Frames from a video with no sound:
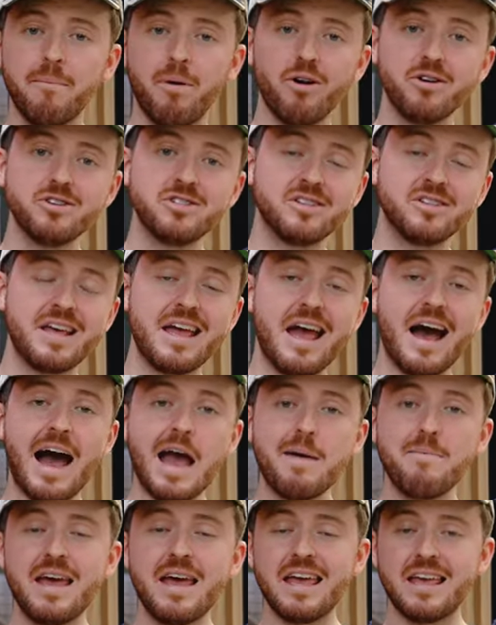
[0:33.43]
Personally,
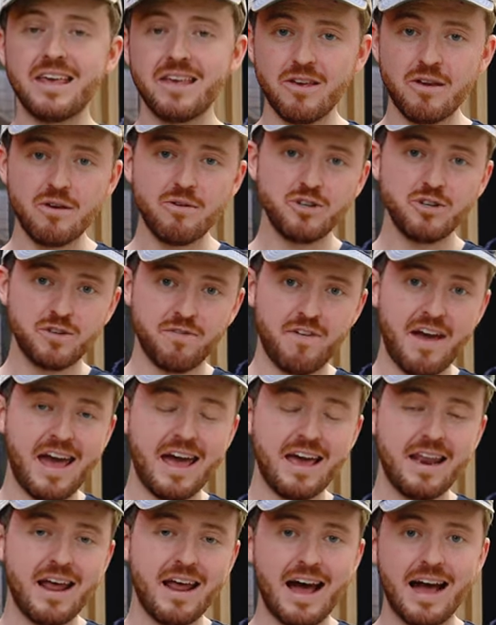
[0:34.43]
I'm a huge fan.